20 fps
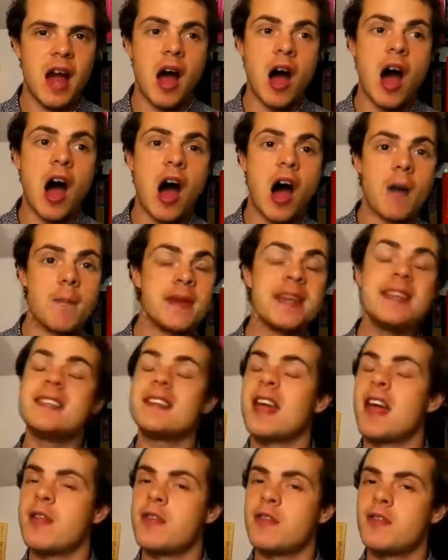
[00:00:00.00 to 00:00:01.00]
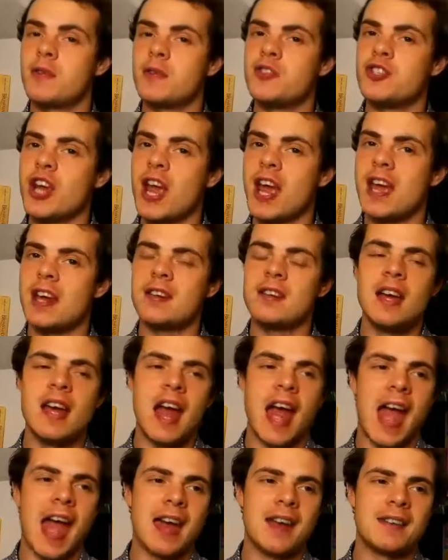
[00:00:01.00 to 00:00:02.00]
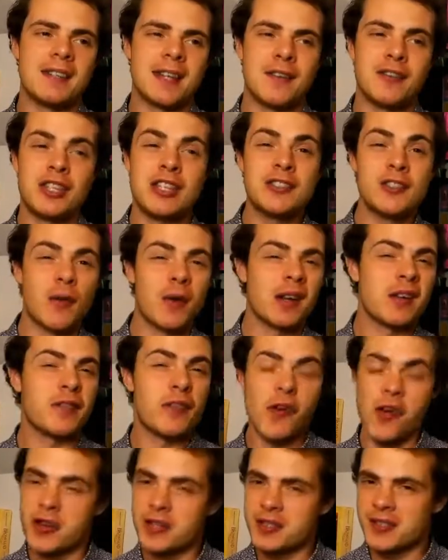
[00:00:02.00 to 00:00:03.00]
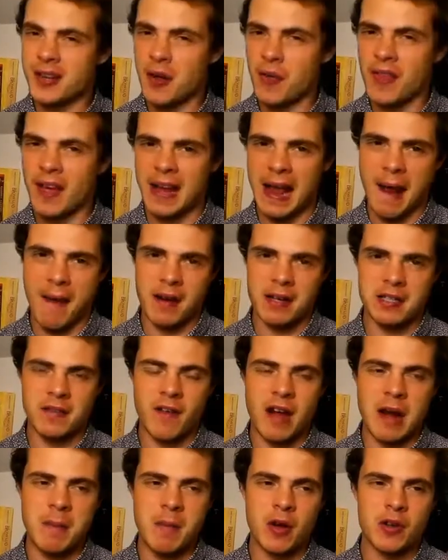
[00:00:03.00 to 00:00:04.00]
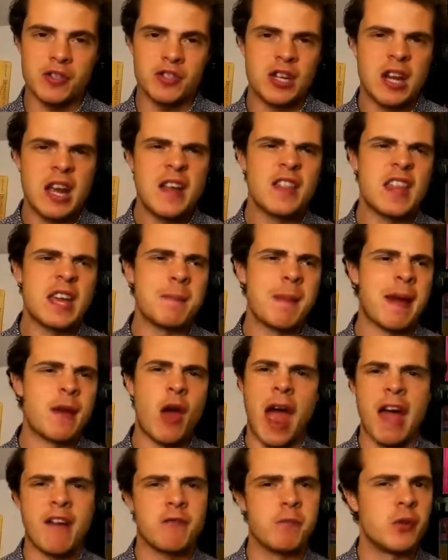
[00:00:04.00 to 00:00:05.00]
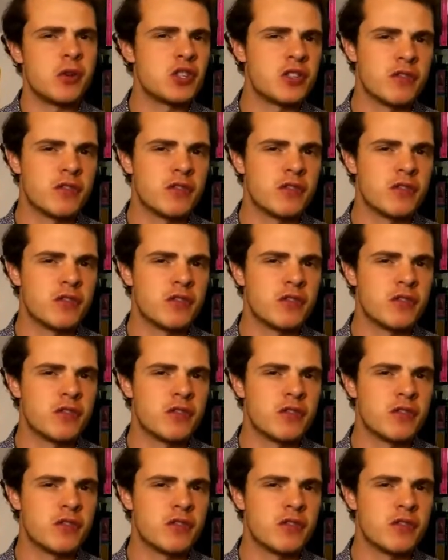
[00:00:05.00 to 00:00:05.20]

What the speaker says: are mediated through Jane, and if she's not really focusing on that character very much, they might not have much